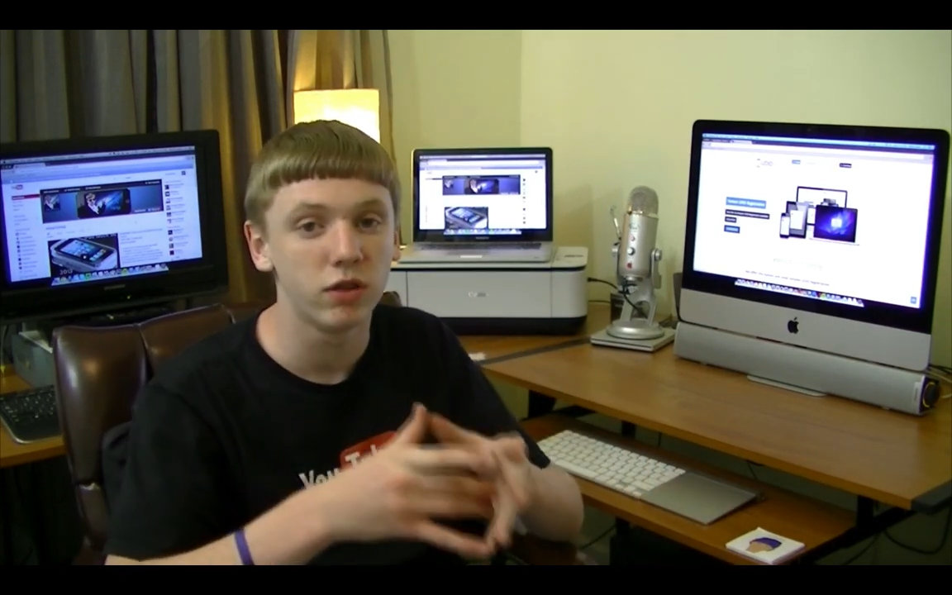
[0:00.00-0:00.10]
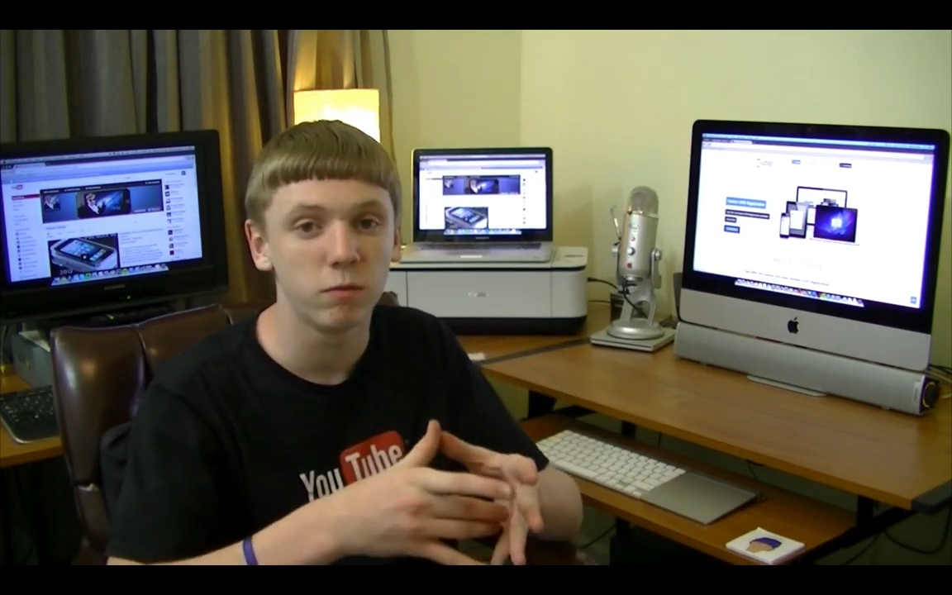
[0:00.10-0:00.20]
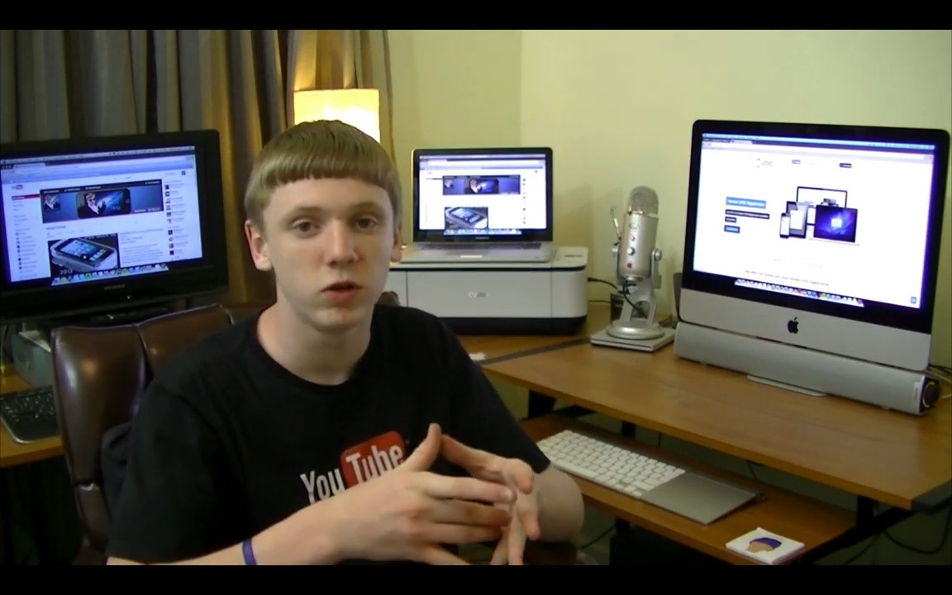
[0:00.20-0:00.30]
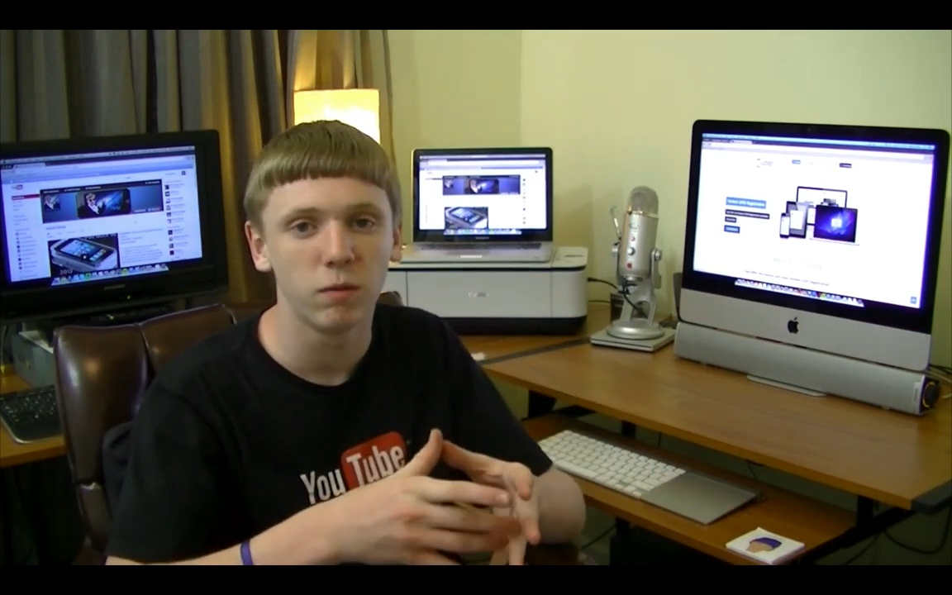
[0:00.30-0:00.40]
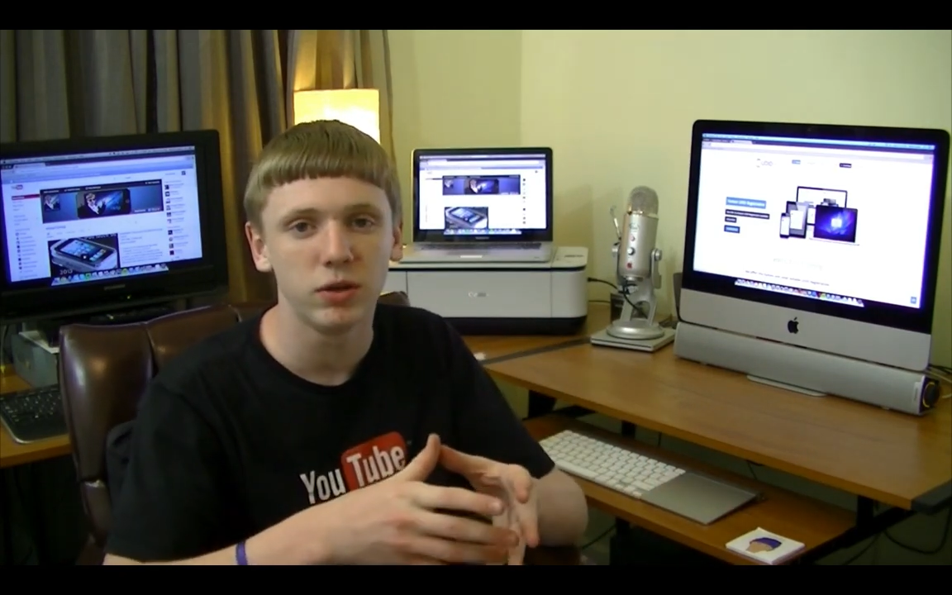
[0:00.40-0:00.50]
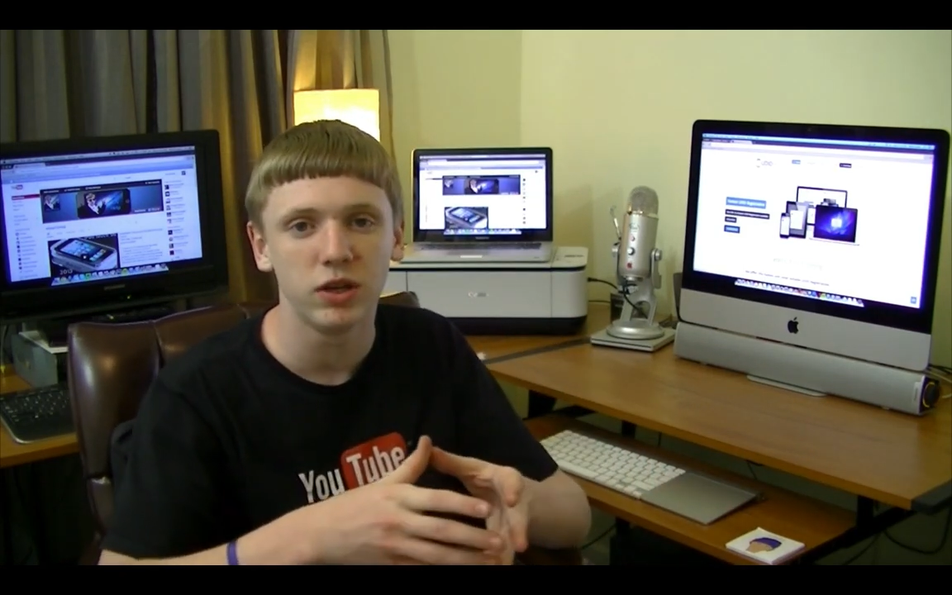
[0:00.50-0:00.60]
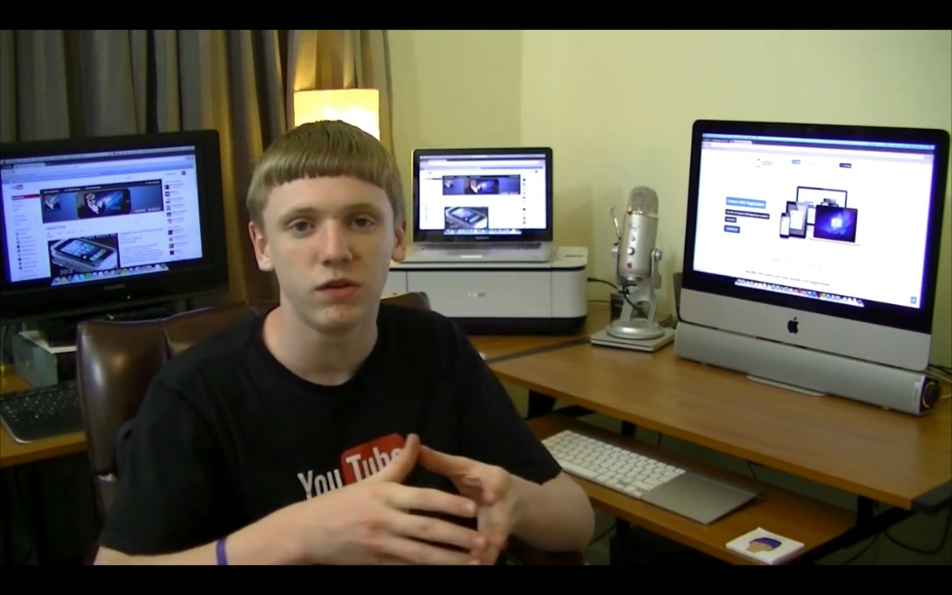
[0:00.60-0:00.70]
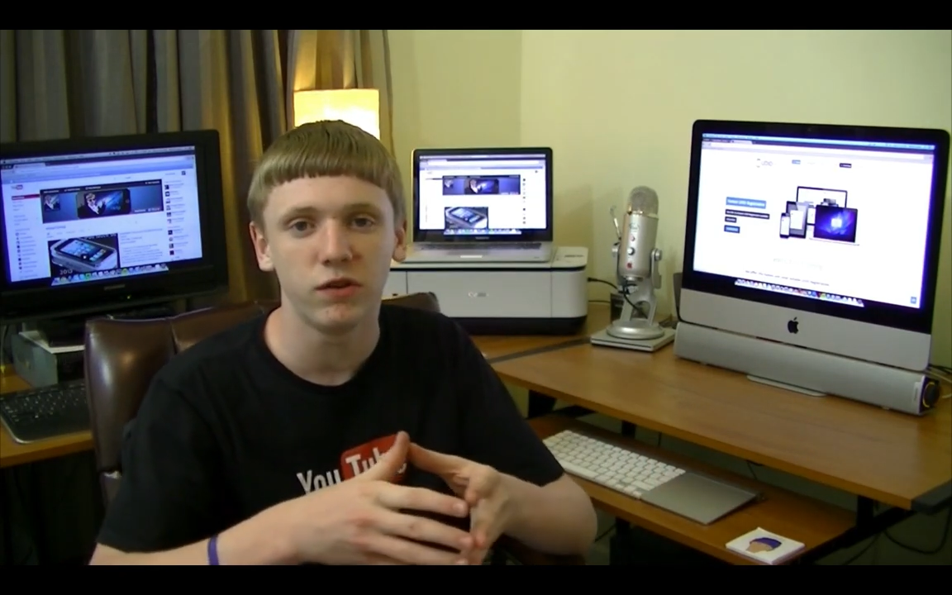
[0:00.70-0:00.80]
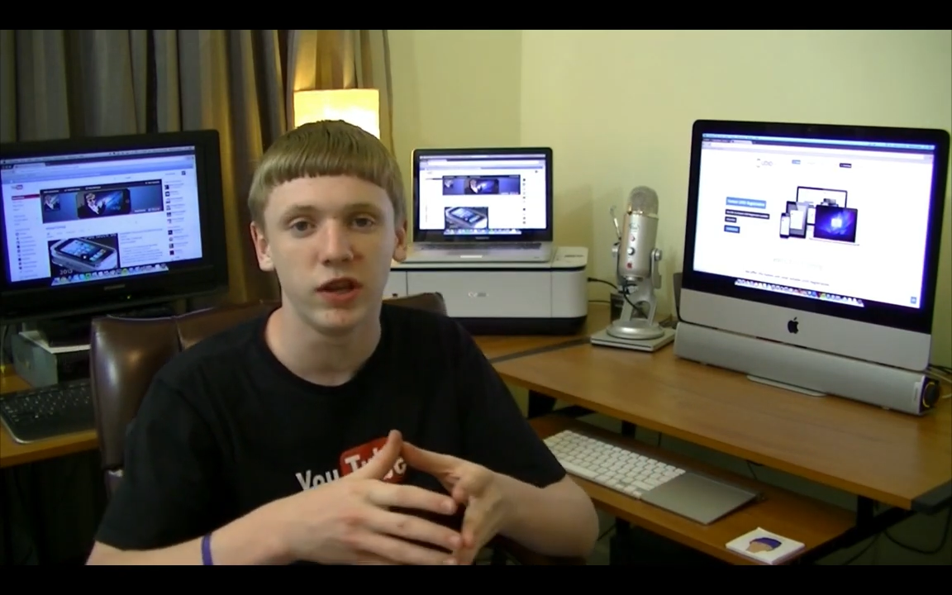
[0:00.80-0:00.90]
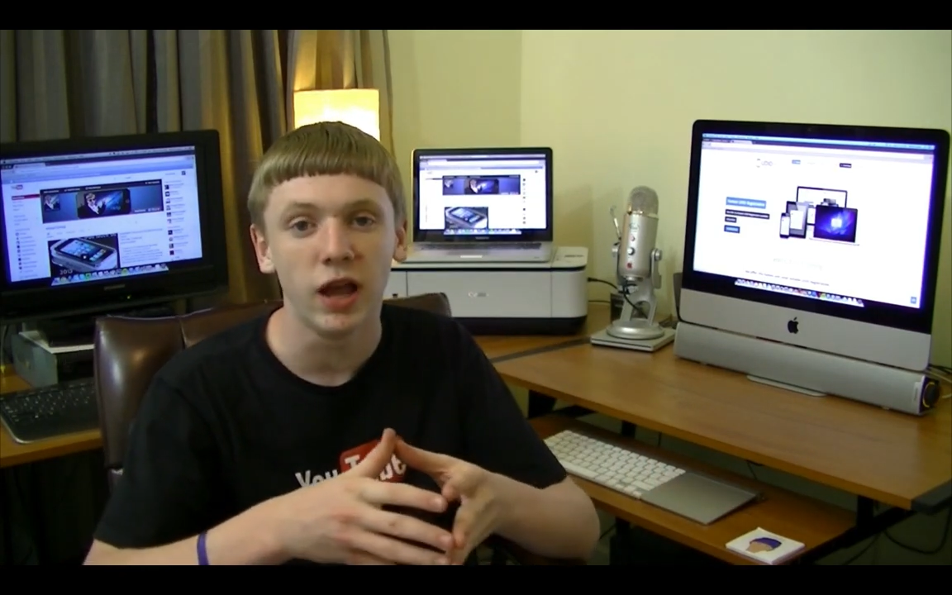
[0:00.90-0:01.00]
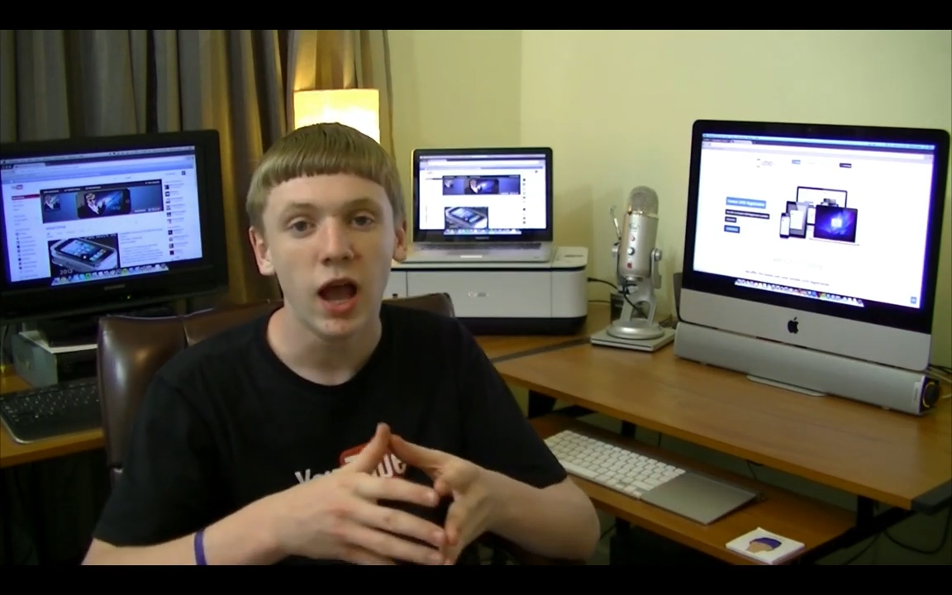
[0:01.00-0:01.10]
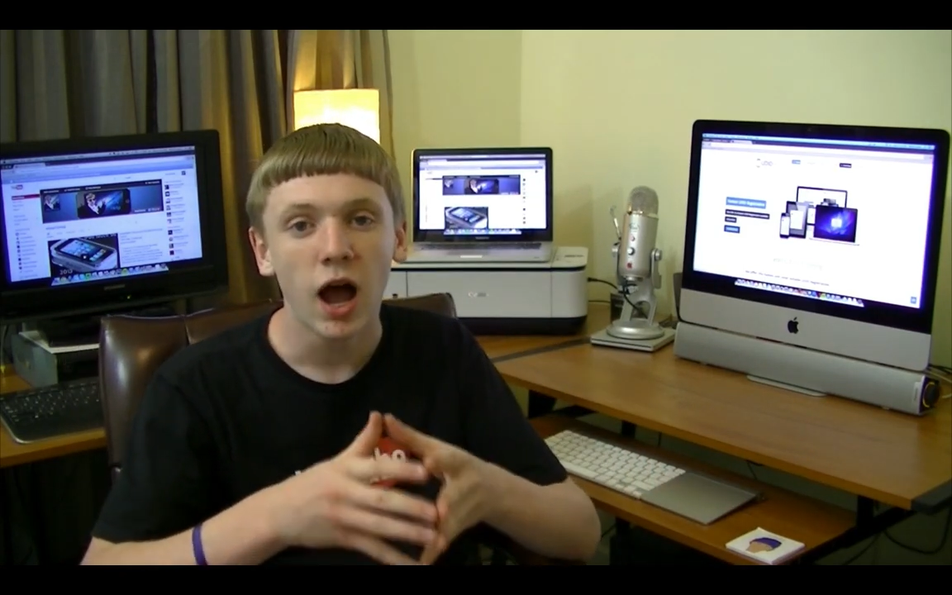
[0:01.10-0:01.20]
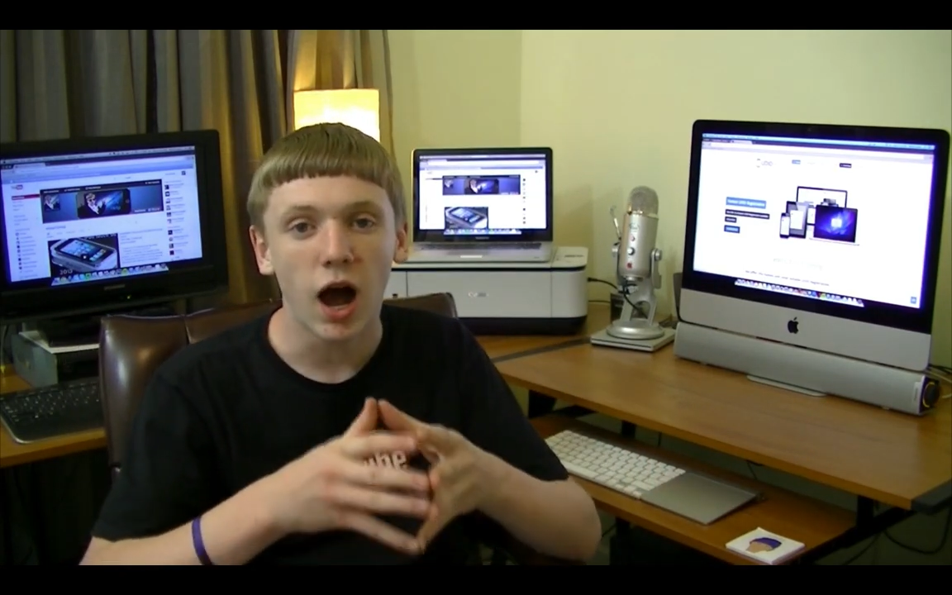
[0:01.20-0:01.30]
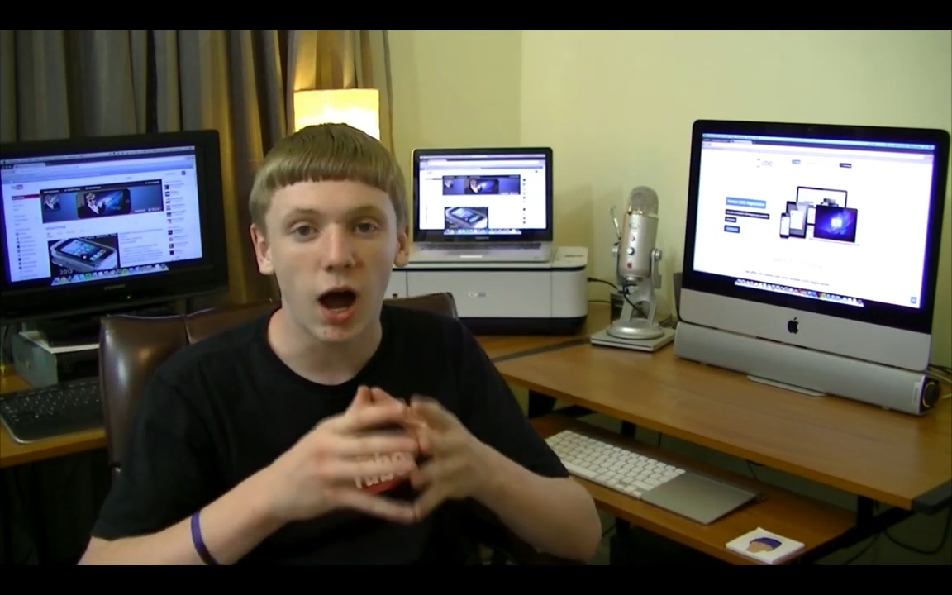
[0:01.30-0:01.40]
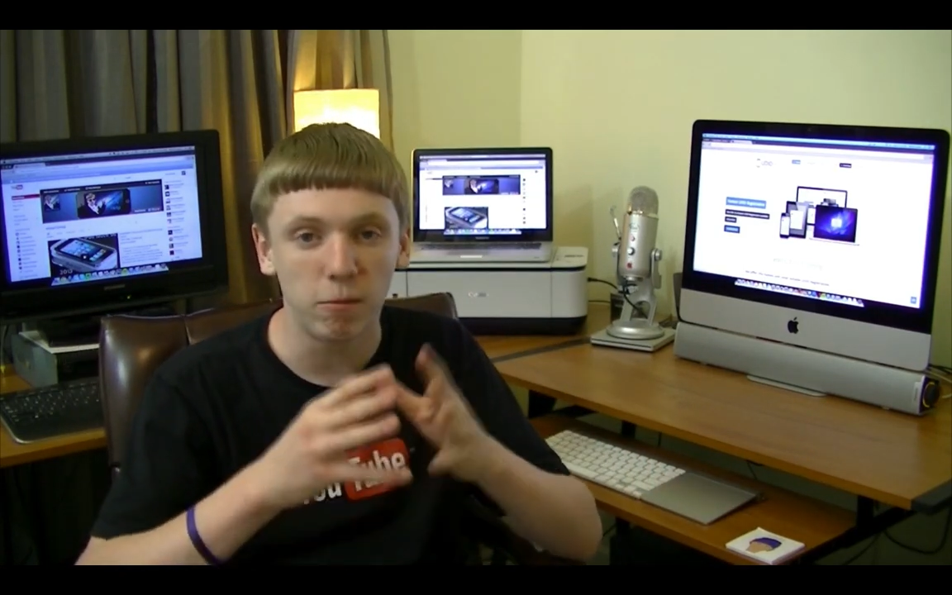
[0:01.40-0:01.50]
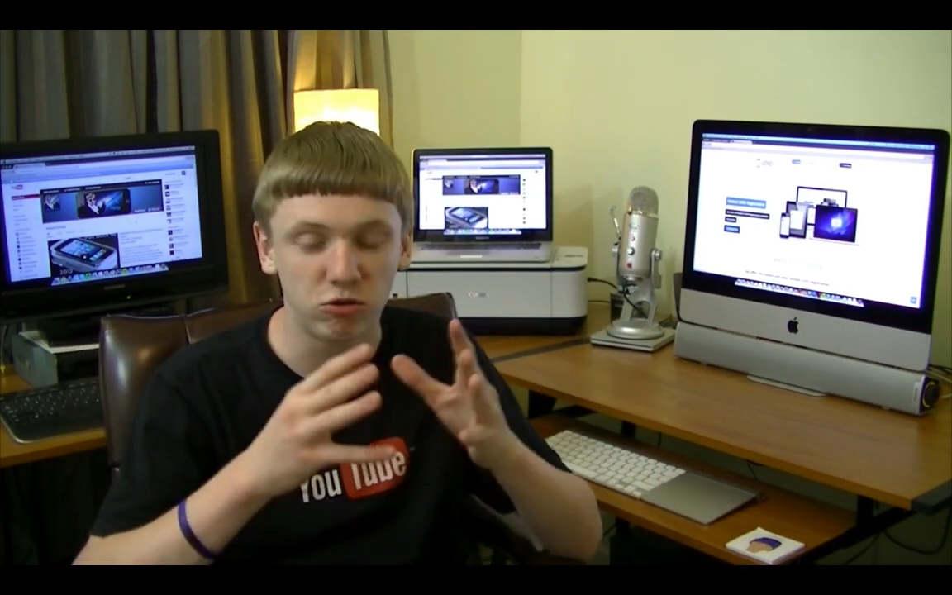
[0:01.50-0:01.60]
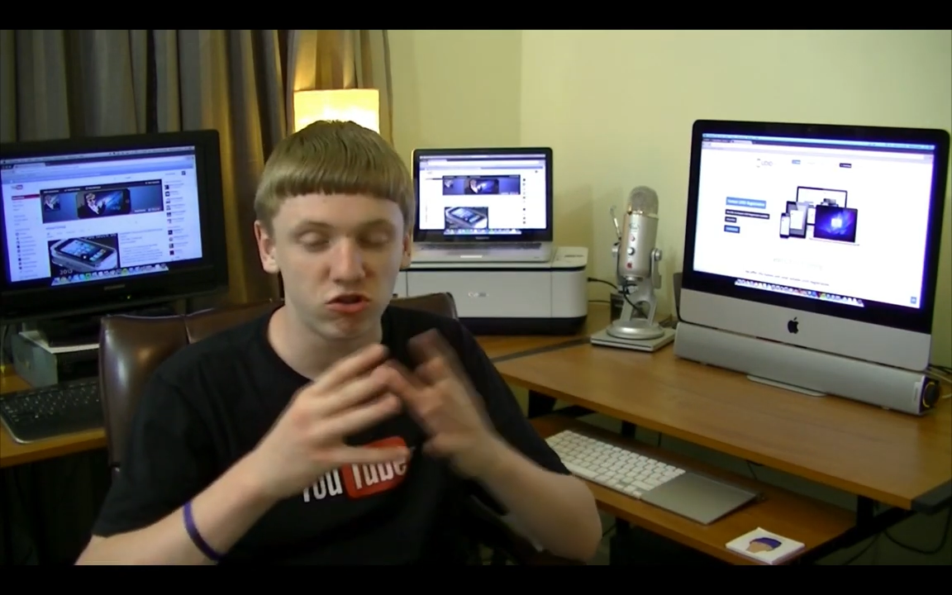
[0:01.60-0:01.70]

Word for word: WWDC uh,